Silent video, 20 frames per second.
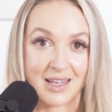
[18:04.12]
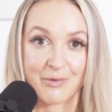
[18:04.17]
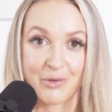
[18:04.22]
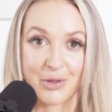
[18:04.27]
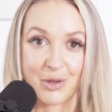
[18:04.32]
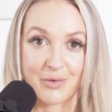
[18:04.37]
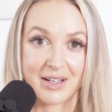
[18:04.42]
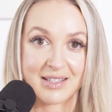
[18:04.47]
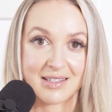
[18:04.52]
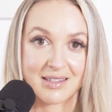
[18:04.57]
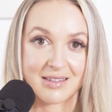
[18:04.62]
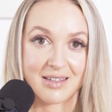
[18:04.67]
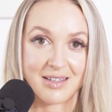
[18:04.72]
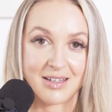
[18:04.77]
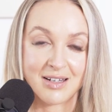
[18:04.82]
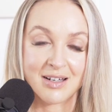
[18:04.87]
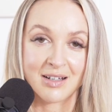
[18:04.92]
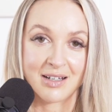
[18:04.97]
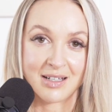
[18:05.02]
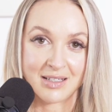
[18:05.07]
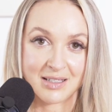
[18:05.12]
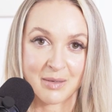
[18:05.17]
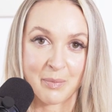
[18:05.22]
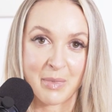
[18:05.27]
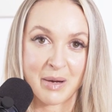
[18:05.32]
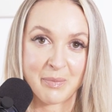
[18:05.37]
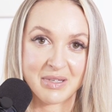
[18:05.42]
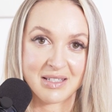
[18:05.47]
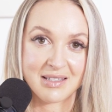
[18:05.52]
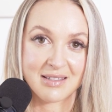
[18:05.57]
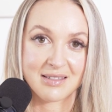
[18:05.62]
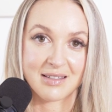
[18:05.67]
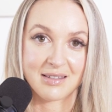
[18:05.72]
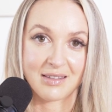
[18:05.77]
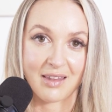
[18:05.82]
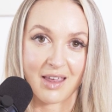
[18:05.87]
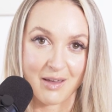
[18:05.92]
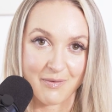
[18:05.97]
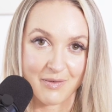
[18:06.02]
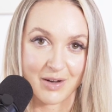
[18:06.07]
it for the rest of the year into my business
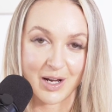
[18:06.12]
and life.